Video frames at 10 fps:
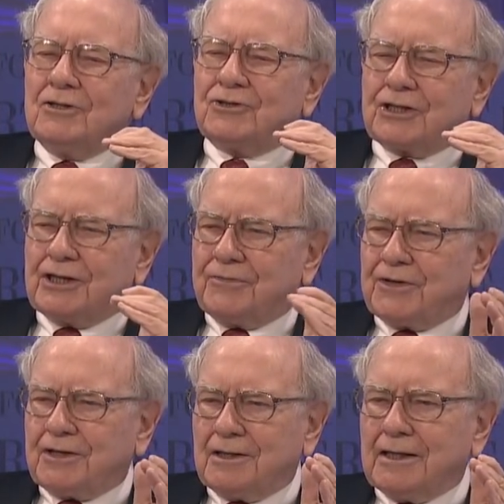
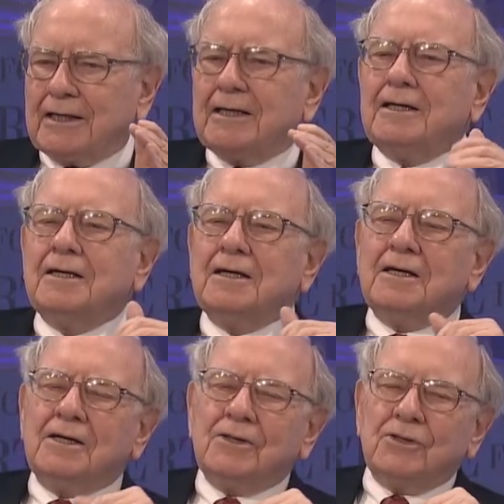significantly
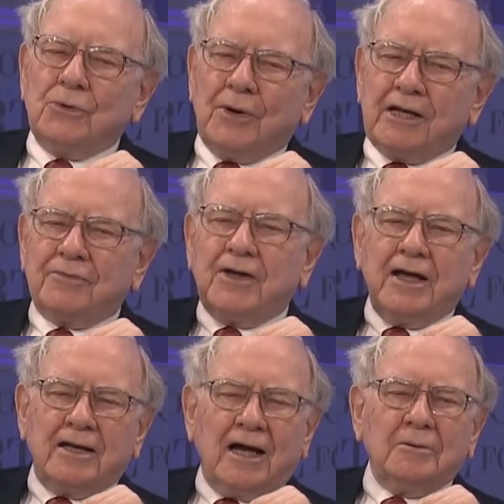the rate of
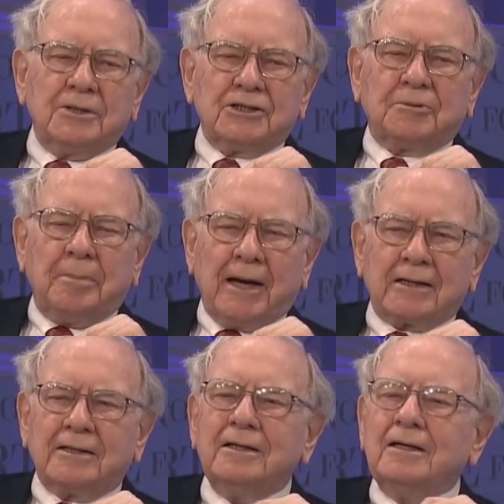gain I would
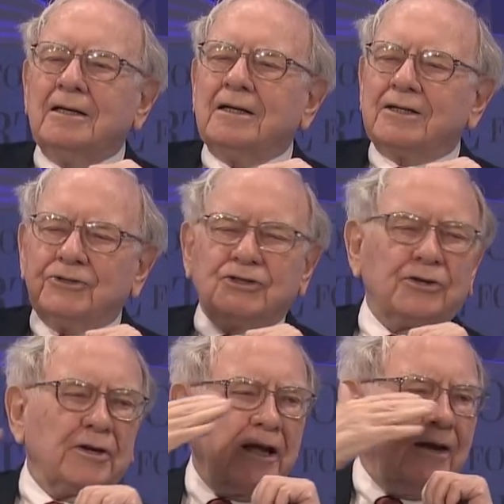expect,
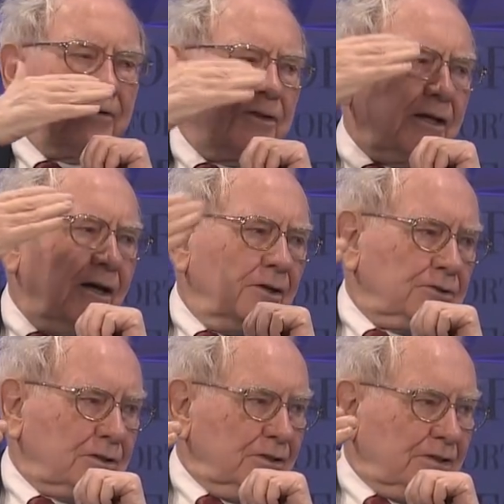considering everything
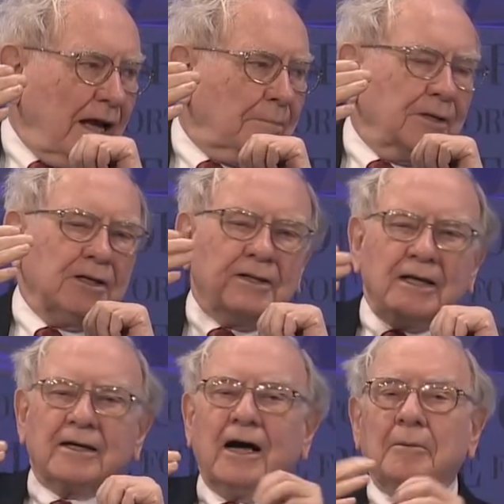else that's happened in the
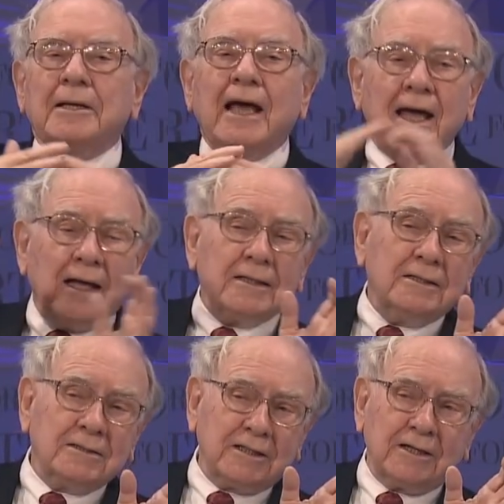economy and
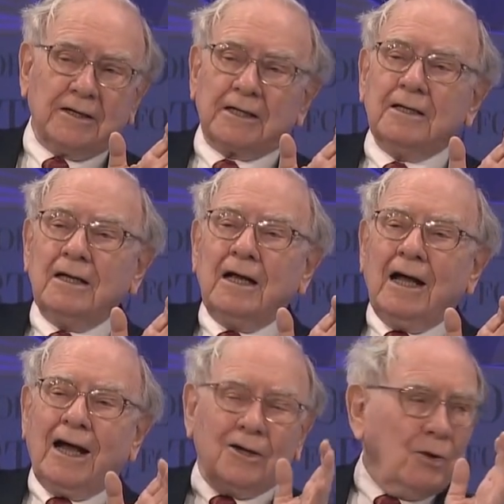considering
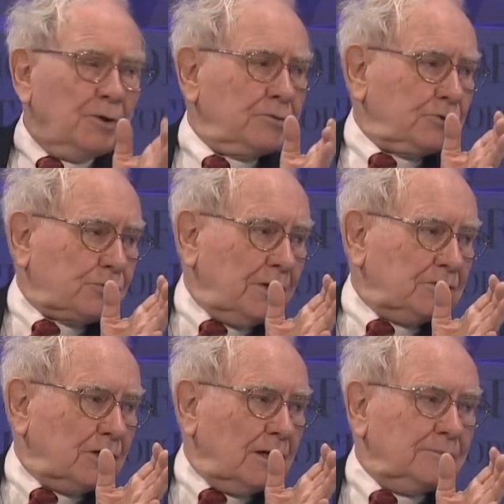how low interest
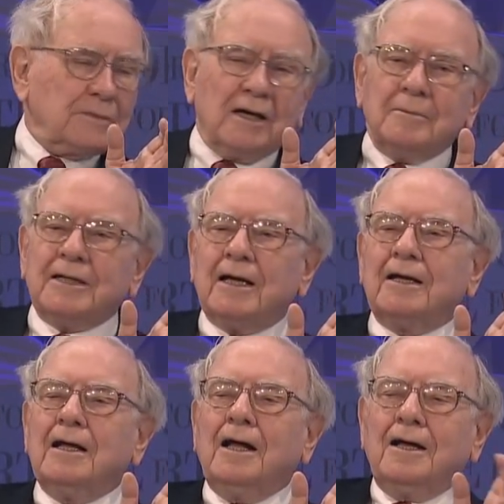rates are. I mean, uh,
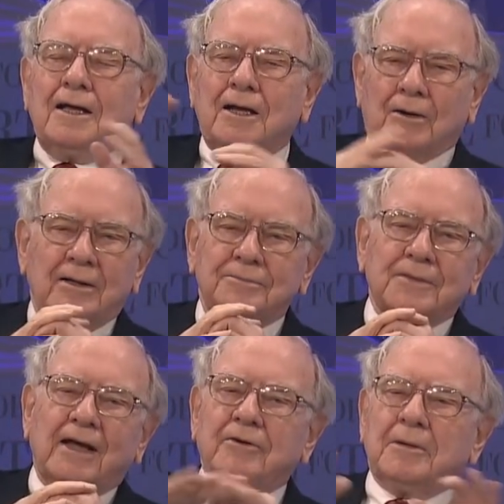you know,
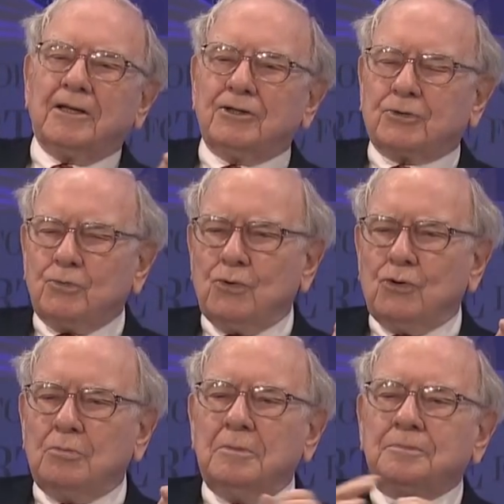everybody in this
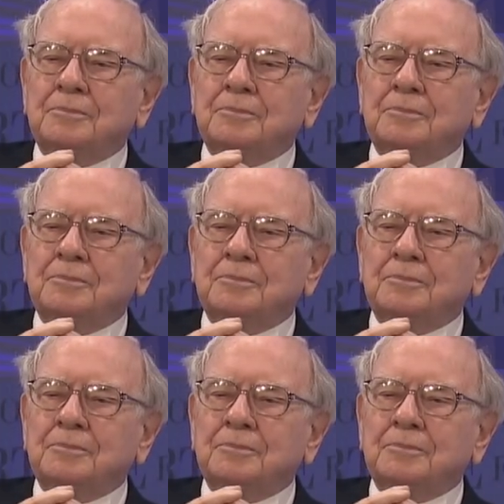room